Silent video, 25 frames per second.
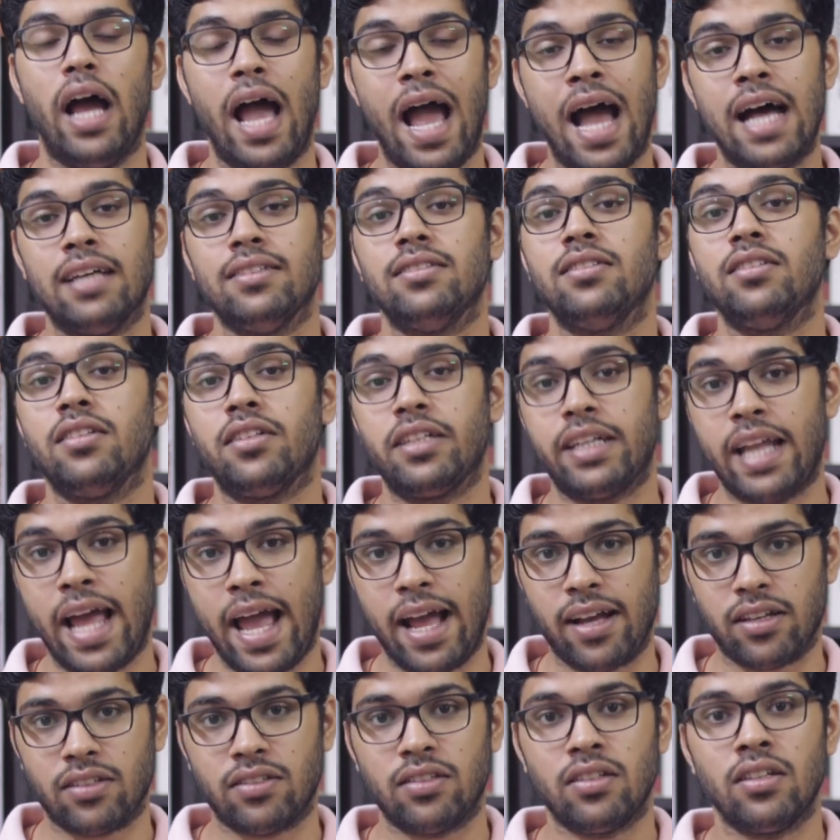as
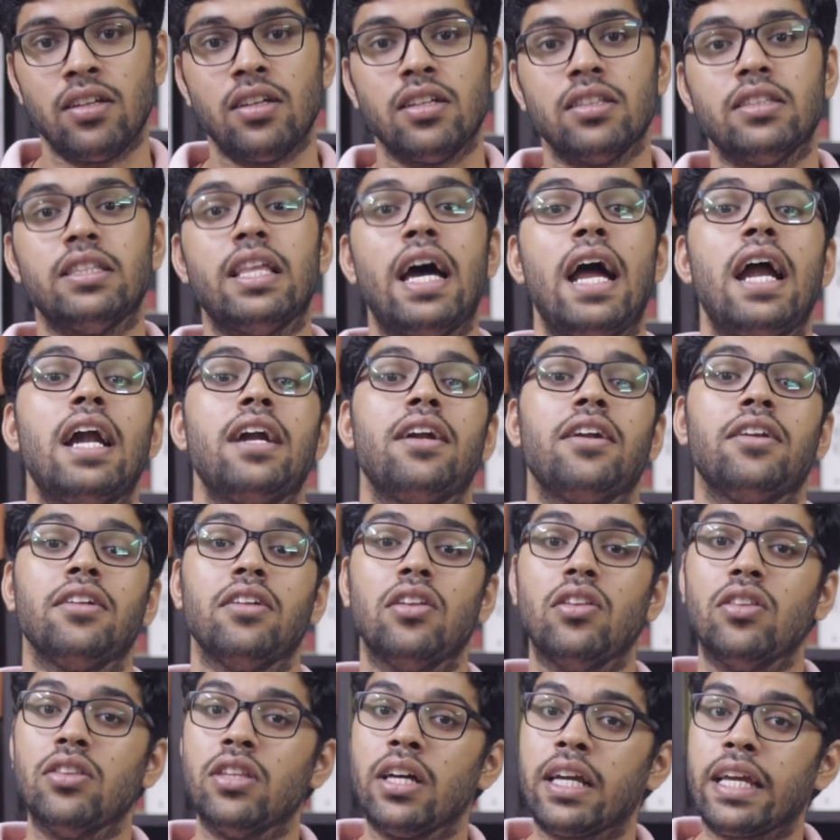tax
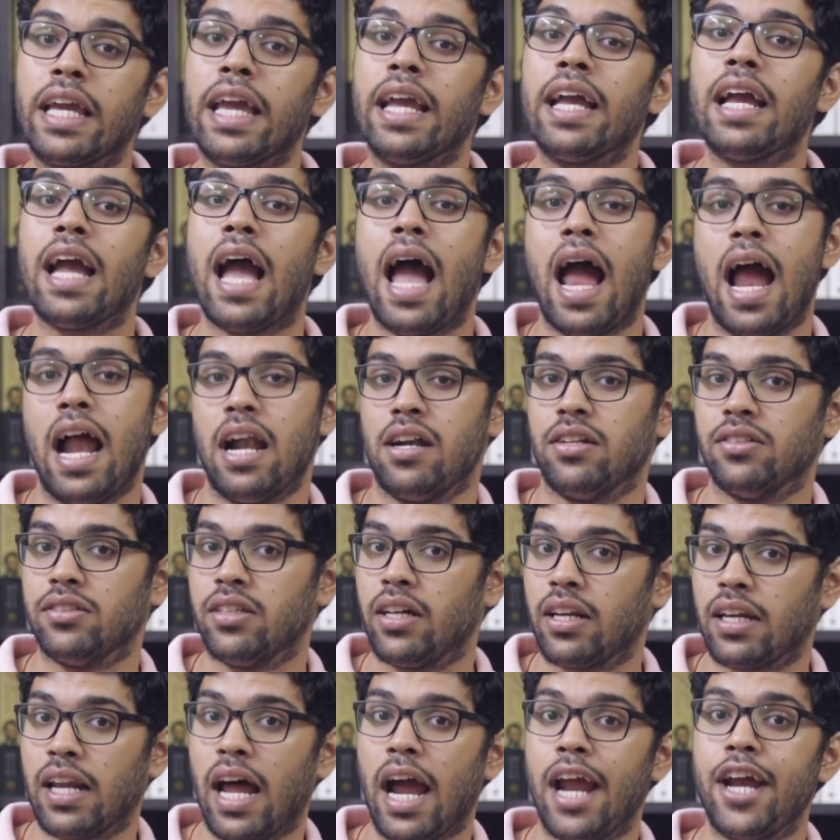that the king had
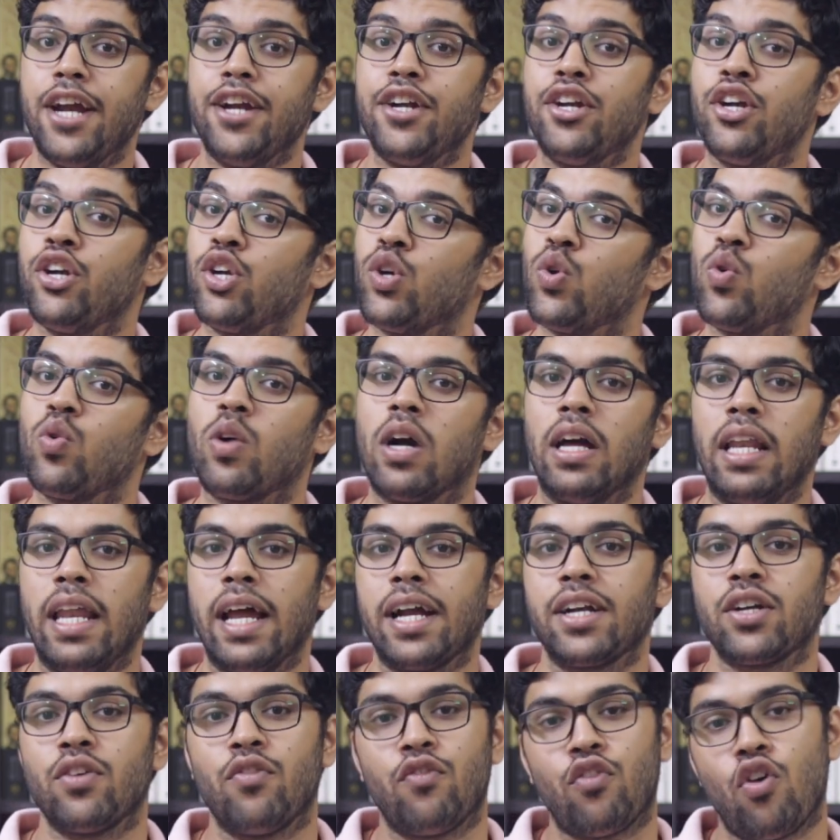the right to
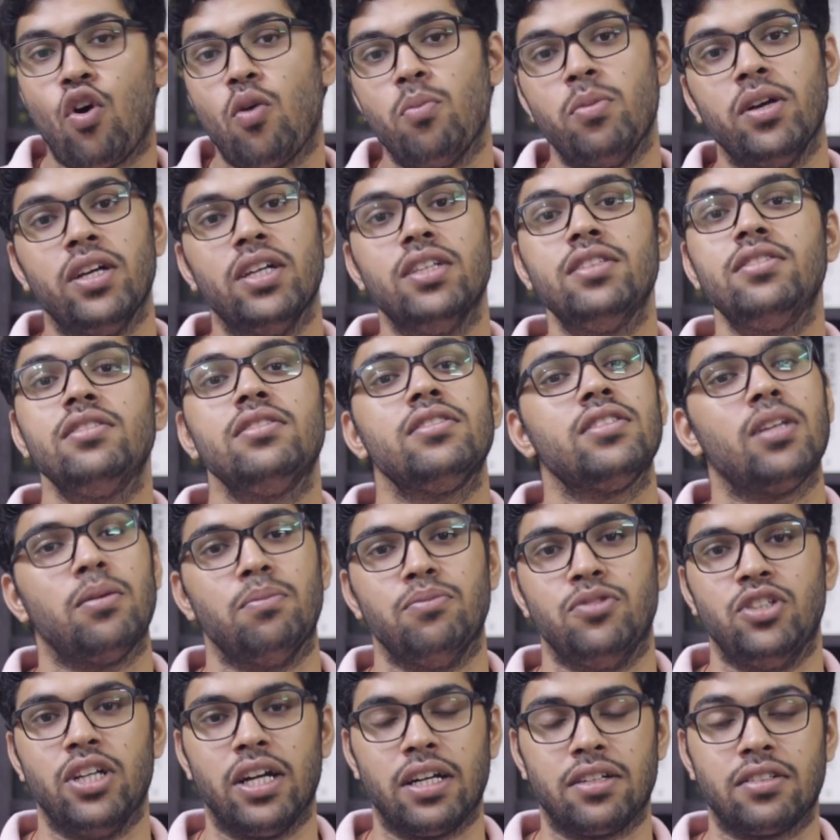collect from his
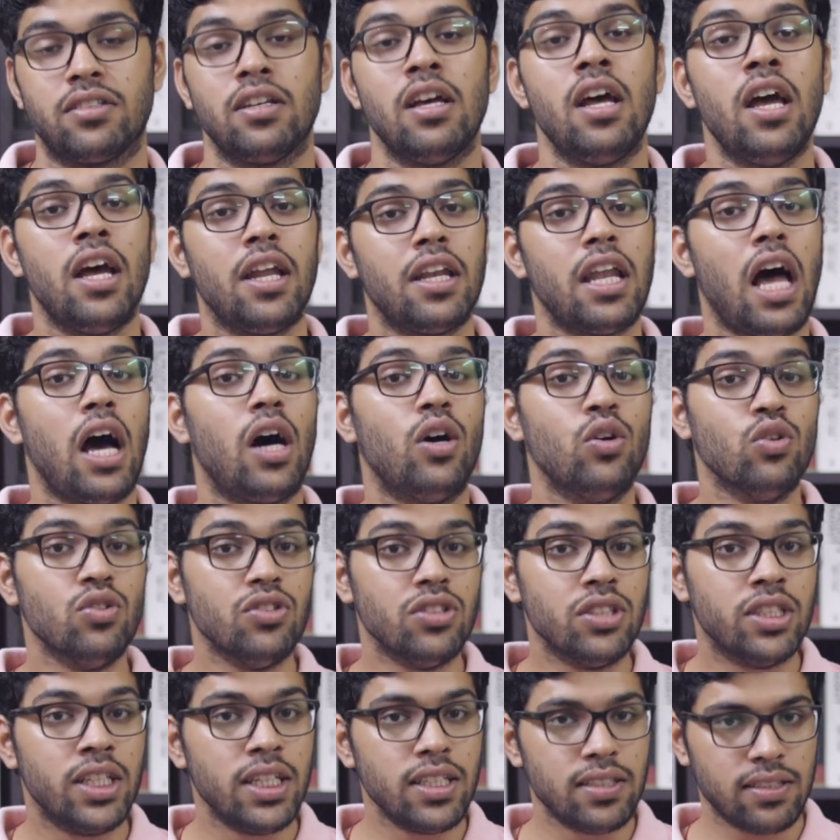subjects.
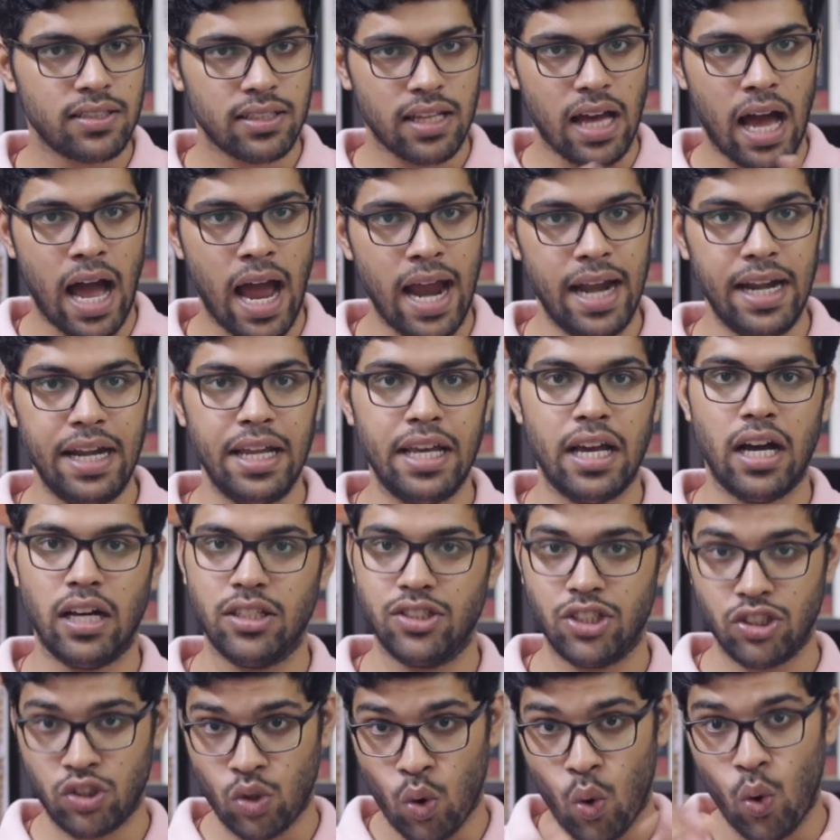Now, this
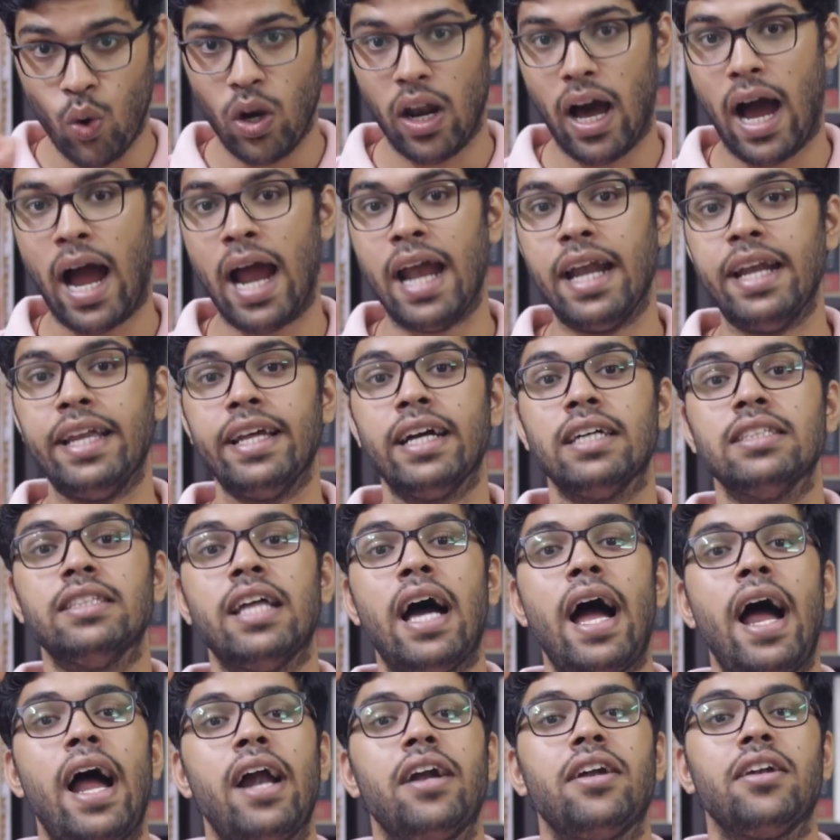idea, this whole idea
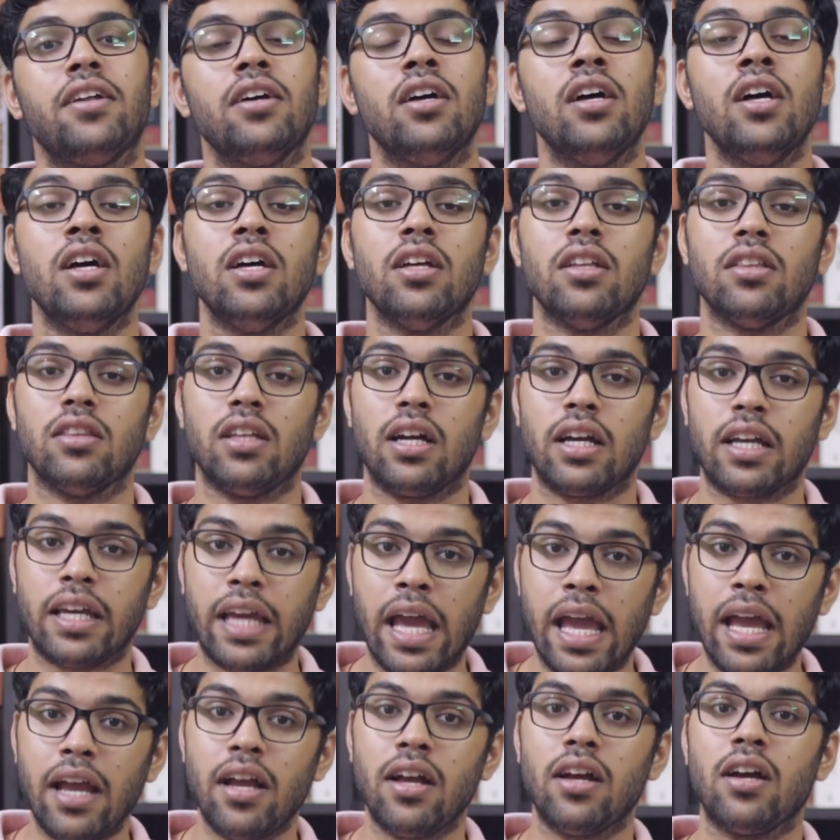that the
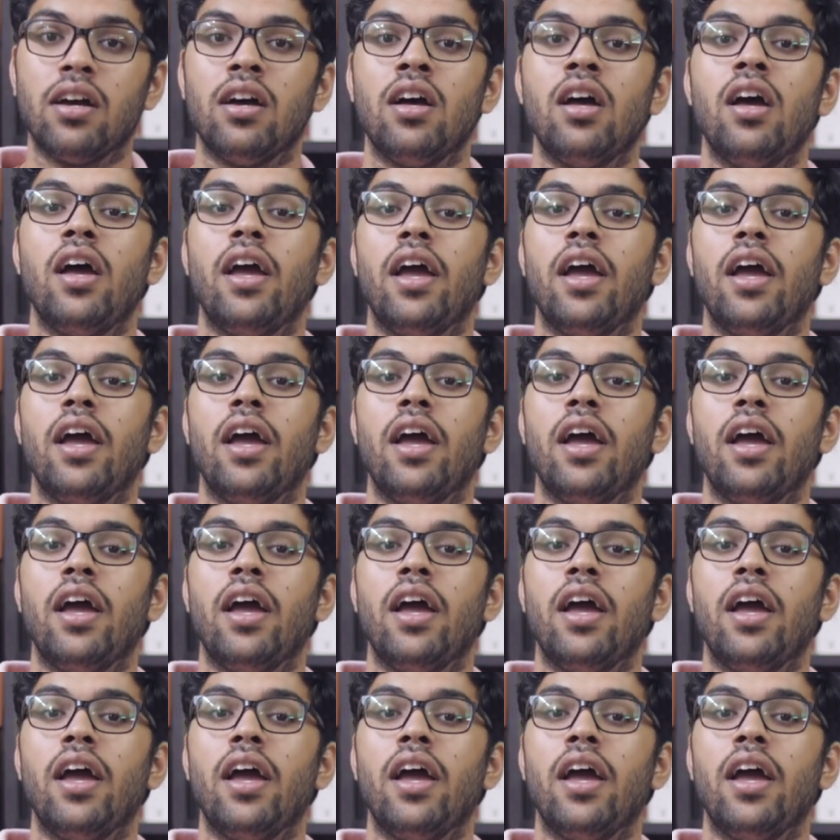king